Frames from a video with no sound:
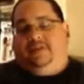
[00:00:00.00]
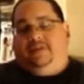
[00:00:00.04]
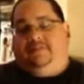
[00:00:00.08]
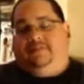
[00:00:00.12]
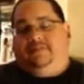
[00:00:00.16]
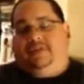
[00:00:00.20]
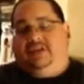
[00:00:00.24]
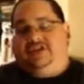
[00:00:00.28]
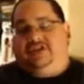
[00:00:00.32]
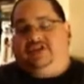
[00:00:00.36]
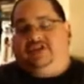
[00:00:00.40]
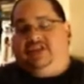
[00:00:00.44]

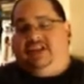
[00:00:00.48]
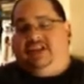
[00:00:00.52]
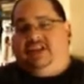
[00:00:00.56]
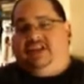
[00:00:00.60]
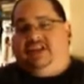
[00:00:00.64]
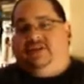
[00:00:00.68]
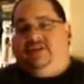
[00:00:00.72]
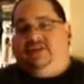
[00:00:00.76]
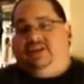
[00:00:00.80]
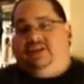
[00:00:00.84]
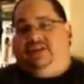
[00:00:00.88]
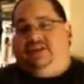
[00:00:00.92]
because
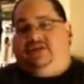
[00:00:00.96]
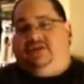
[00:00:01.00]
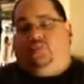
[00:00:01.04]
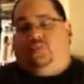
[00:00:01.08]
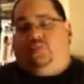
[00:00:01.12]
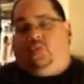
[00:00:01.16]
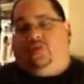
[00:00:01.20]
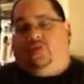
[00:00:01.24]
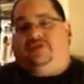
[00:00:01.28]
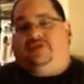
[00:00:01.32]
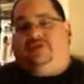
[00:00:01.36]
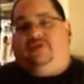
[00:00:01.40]
it
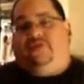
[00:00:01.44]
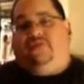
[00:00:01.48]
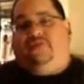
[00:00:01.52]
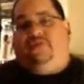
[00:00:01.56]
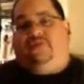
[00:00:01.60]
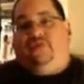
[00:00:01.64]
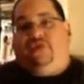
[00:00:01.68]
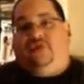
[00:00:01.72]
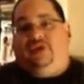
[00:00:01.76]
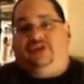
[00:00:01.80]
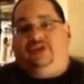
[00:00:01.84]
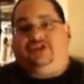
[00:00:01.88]
was the
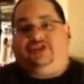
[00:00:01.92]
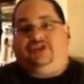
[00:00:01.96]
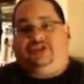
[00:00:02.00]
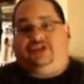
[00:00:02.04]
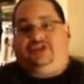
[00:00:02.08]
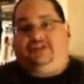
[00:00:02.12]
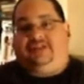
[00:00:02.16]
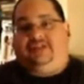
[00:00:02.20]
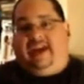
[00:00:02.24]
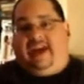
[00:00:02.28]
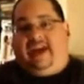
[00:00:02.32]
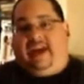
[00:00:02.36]

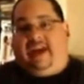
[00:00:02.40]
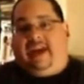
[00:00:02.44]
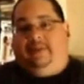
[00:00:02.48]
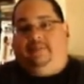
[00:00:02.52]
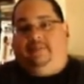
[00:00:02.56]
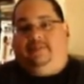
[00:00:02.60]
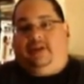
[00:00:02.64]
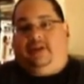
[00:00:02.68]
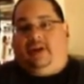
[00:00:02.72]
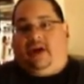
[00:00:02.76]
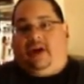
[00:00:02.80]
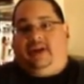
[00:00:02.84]
first game
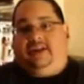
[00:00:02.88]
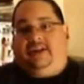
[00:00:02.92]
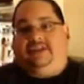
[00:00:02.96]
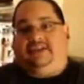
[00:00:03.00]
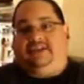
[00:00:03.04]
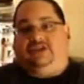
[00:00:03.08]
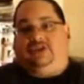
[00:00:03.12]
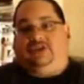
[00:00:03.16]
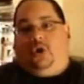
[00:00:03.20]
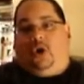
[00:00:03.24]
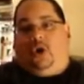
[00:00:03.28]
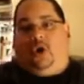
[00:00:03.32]
that I
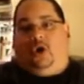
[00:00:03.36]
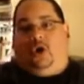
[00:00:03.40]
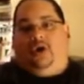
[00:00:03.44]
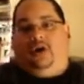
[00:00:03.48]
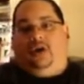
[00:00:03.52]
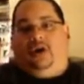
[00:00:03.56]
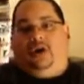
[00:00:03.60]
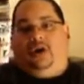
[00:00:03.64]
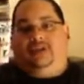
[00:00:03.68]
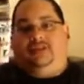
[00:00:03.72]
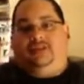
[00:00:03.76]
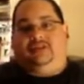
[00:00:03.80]
saw
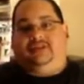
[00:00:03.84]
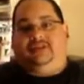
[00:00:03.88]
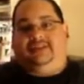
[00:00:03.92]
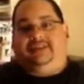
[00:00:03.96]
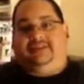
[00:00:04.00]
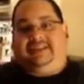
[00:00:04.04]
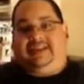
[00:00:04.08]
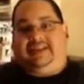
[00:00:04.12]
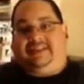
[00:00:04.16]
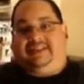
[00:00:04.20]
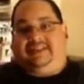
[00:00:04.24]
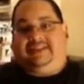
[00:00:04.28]
on
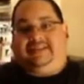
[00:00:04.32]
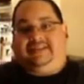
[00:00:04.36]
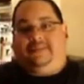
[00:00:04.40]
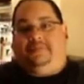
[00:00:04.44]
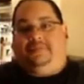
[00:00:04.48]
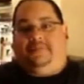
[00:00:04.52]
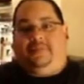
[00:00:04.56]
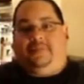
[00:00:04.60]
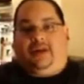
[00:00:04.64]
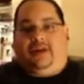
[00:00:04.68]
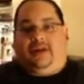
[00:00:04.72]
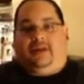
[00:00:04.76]

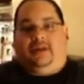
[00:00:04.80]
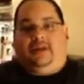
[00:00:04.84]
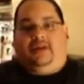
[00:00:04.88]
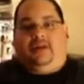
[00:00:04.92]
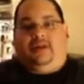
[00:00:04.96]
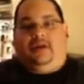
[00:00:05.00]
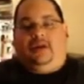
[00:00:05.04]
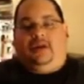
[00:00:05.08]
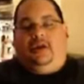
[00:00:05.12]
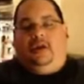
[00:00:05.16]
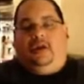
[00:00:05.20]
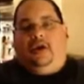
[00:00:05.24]
16-bit
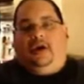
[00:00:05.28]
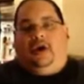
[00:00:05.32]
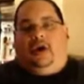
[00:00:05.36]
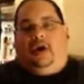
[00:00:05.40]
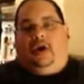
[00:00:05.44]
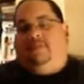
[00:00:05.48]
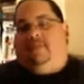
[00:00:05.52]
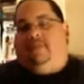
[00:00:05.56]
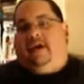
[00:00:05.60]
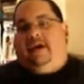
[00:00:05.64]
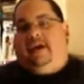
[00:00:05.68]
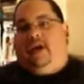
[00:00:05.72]

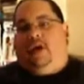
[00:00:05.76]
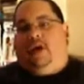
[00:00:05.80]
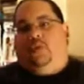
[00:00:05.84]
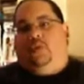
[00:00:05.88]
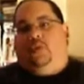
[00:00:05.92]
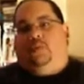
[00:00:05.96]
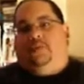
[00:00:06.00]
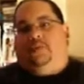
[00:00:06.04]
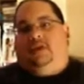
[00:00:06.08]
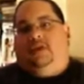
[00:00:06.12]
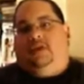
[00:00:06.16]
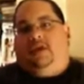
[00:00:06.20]
on my home,
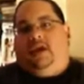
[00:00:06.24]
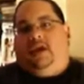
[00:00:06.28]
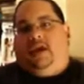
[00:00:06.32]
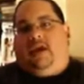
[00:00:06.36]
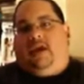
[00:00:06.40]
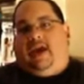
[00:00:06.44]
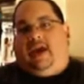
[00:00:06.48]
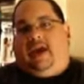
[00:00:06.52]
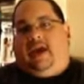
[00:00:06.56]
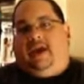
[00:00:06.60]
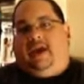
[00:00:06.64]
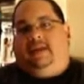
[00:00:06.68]

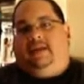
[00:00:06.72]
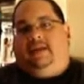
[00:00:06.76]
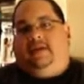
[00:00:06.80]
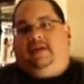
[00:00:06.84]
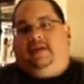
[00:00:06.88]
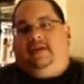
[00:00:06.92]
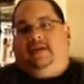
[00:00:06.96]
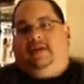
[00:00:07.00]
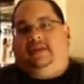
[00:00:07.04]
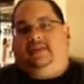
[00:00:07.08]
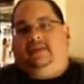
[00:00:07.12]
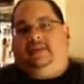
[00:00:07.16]
and
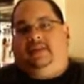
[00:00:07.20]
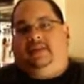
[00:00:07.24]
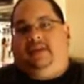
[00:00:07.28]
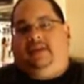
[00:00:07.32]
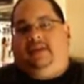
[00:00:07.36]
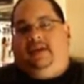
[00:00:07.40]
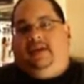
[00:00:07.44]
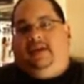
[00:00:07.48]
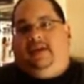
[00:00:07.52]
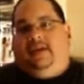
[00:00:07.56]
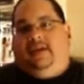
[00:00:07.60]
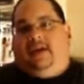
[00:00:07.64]

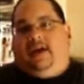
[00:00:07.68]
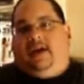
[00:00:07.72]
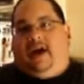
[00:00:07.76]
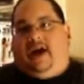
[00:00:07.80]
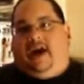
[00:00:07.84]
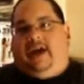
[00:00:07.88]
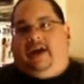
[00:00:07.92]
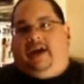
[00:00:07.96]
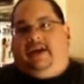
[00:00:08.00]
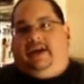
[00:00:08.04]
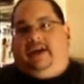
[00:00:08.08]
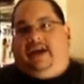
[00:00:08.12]

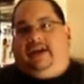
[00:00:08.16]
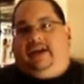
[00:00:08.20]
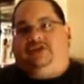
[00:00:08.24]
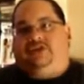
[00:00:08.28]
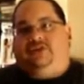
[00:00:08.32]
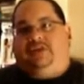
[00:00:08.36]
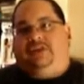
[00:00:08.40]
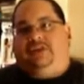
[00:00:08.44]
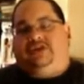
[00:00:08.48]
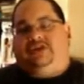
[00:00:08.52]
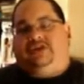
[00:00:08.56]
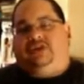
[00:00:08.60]
I
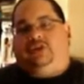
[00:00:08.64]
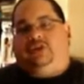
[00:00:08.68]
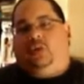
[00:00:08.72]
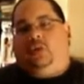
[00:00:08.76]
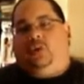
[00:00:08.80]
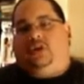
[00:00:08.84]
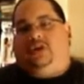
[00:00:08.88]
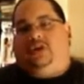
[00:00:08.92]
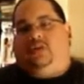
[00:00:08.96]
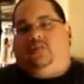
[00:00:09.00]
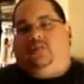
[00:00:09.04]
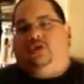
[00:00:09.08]
actually saw
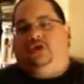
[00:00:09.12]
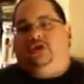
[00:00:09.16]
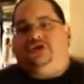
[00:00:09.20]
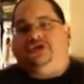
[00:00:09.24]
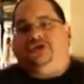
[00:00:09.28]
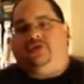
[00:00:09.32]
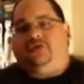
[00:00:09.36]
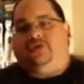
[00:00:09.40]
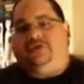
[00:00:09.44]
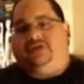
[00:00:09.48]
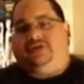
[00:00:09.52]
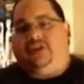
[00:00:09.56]

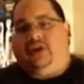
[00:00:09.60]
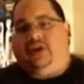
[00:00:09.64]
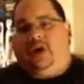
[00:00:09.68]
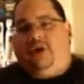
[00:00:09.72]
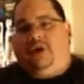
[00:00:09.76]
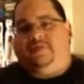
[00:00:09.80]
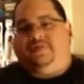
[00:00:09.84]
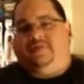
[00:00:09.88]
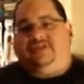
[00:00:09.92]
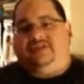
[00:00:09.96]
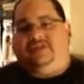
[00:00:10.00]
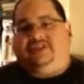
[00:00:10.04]
commercials
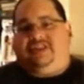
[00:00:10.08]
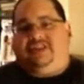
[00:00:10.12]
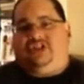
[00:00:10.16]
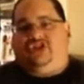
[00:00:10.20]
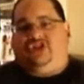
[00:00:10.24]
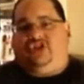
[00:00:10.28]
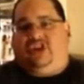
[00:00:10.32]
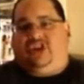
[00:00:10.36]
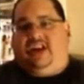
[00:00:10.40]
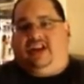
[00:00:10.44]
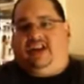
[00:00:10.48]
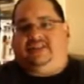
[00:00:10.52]
of the Sega
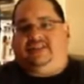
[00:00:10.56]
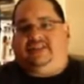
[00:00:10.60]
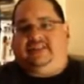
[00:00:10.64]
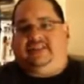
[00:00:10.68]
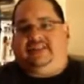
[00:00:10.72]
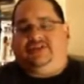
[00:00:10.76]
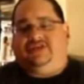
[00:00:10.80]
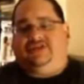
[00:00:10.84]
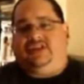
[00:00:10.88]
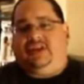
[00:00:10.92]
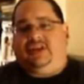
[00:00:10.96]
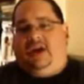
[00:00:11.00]

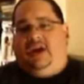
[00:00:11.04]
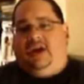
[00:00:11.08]
Genesis.